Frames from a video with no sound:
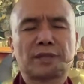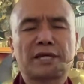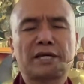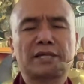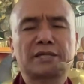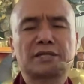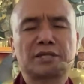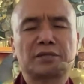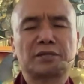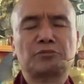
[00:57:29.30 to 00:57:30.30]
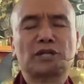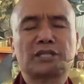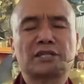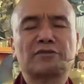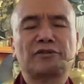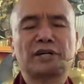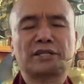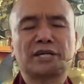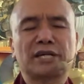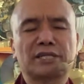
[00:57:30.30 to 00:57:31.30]
And the Buddha
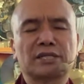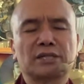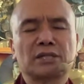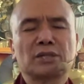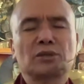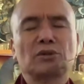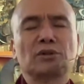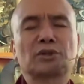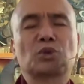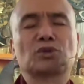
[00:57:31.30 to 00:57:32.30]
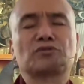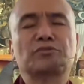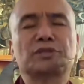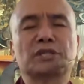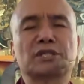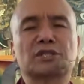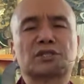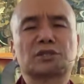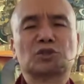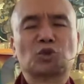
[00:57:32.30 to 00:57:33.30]
identified that all the causes of
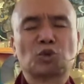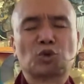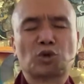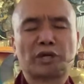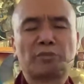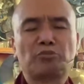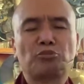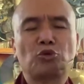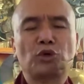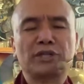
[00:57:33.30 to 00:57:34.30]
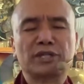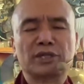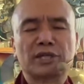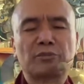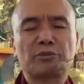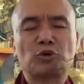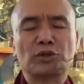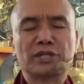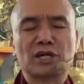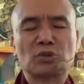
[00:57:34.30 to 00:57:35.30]
miseries can be
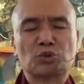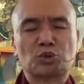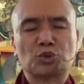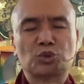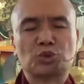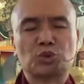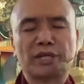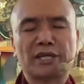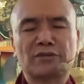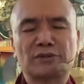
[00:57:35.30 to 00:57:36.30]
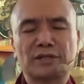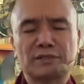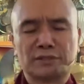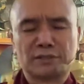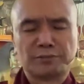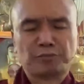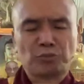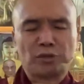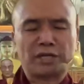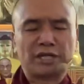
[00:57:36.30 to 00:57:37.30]
boiled down to ignorance.
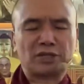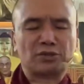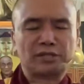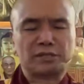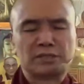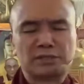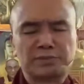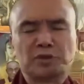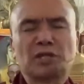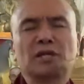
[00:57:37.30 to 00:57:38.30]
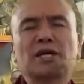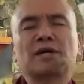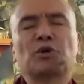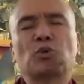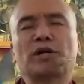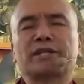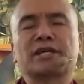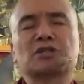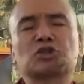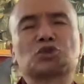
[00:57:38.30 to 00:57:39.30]
And ignorance, while
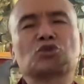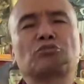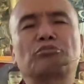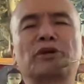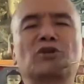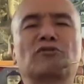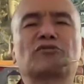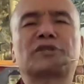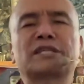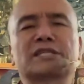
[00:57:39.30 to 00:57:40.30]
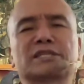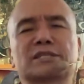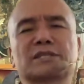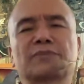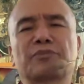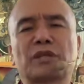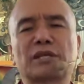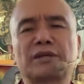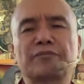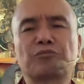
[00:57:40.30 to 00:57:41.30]
there are so many of these,
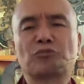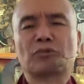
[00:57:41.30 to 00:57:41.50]
the